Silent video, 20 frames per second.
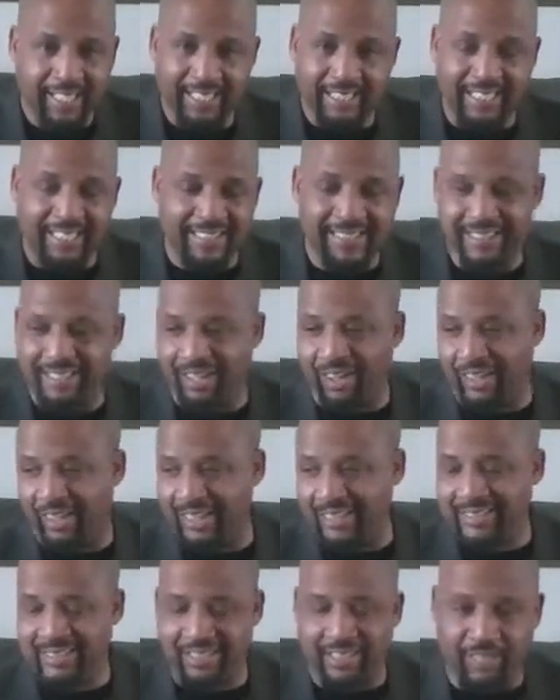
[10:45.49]
this, all
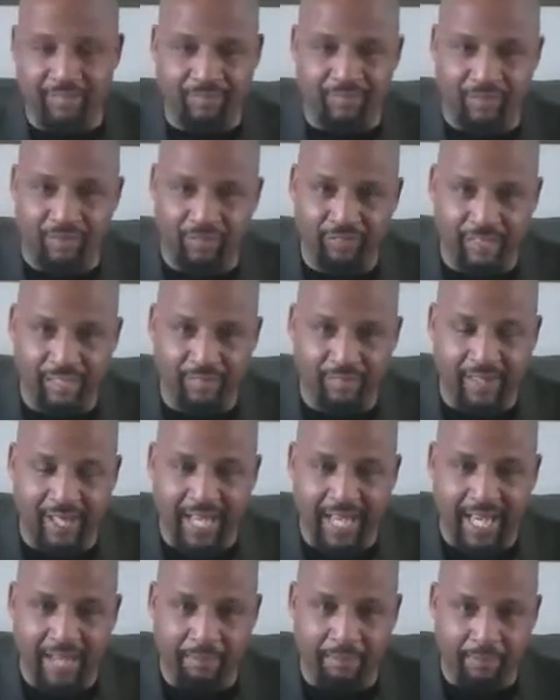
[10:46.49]
this stuff don't never
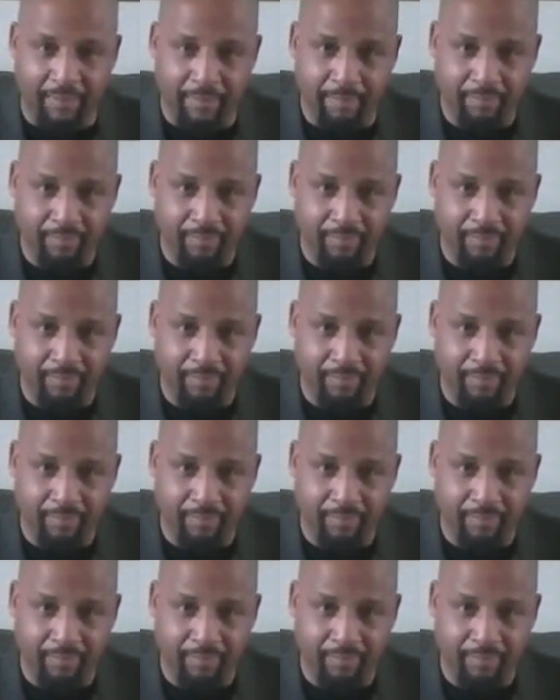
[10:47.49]
happen.